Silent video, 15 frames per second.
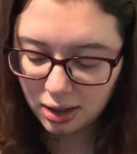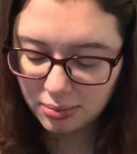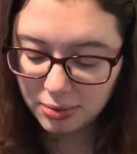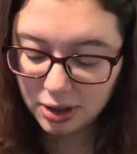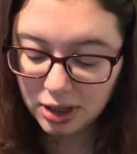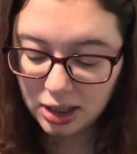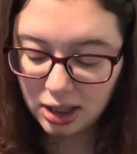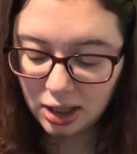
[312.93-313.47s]

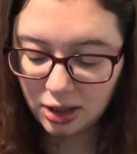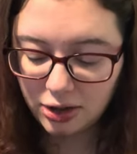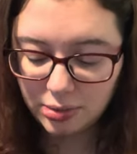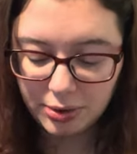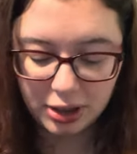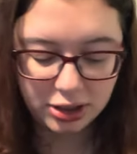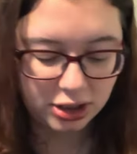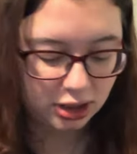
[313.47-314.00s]
The other
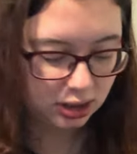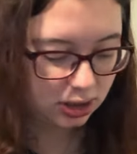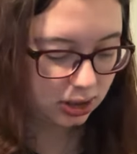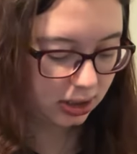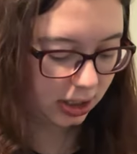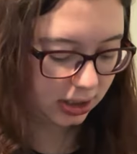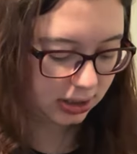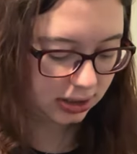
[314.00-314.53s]
project
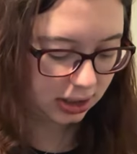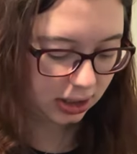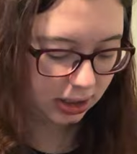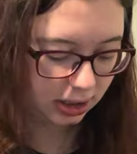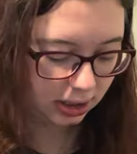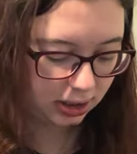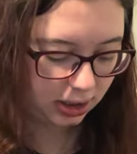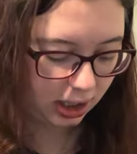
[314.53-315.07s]
that is
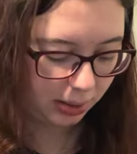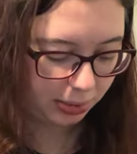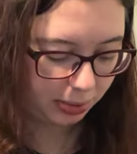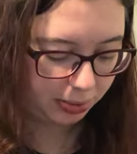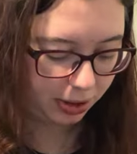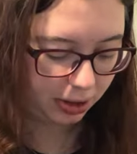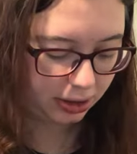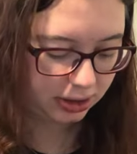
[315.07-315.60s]
knitting that I put
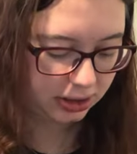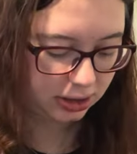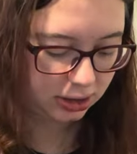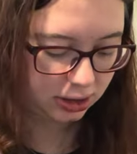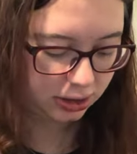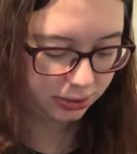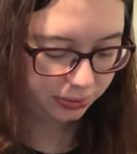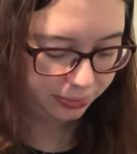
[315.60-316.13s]
progress
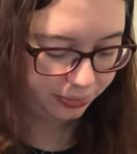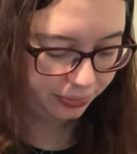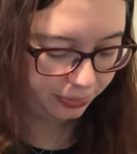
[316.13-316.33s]
into